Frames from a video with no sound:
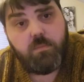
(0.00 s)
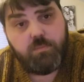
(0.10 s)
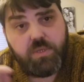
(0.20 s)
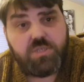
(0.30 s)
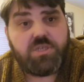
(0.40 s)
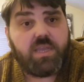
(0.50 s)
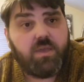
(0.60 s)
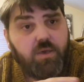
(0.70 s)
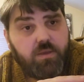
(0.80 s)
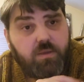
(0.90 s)
put your
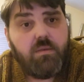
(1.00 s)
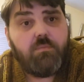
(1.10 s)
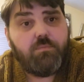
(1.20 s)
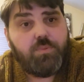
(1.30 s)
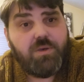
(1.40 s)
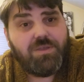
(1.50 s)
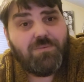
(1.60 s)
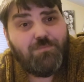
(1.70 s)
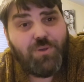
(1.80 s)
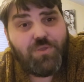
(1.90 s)
jacket on,
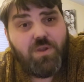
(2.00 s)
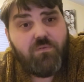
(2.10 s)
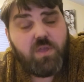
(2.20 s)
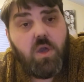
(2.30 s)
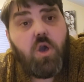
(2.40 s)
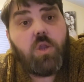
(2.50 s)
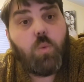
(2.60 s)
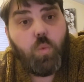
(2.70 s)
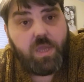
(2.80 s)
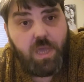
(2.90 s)
put your overcoat
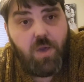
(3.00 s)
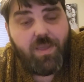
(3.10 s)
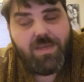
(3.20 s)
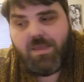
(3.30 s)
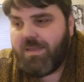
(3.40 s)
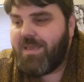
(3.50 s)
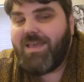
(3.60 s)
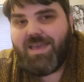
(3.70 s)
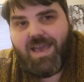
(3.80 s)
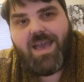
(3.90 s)
on, we're going.
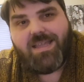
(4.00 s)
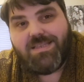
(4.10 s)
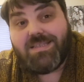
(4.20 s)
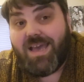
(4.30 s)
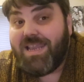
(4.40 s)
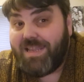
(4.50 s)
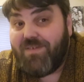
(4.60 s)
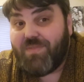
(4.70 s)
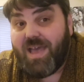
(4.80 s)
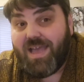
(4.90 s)
And I
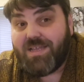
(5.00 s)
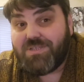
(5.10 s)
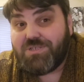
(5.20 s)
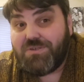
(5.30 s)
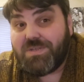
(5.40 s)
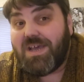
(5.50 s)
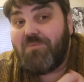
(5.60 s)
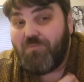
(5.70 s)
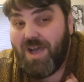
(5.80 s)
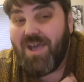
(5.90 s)
love that attitude.
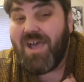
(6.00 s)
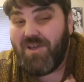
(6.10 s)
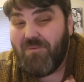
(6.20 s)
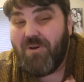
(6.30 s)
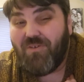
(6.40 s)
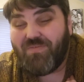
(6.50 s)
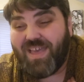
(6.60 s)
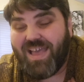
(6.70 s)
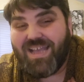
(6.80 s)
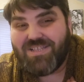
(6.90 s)
I'm of
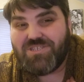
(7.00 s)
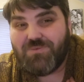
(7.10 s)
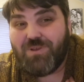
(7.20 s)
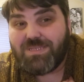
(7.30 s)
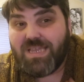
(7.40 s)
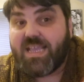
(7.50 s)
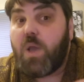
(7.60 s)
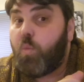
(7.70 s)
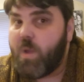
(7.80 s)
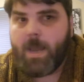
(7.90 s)
that attitude where it's
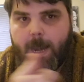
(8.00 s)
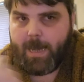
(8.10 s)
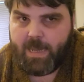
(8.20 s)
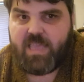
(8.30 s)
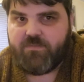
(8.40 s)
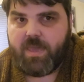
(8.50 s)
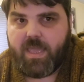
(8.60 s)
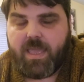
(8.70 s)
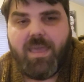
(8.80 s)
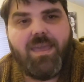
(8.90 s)
like, we are
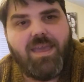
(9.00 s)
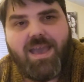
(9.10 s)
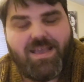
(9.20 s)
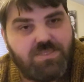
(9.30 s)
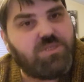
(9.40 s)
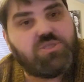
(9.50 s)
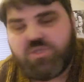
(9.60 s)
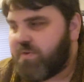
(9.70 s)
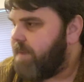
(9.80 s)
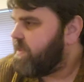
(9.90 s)
leaving. So
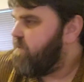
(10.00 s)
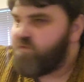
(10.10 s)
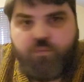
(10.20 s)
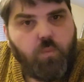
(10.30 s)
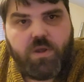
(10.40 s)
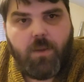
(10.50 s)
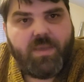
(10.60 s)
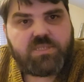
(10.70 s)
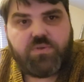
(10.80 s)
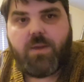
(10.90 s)
just grab it. We're not
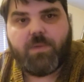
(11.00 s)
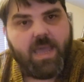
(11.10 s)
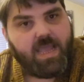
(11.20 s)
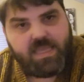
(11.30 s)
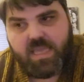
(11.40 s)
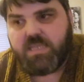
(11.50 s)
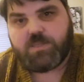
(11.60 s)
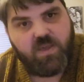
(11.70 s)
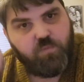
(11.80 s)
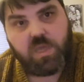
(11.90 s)
messing around with that. Get your stuff.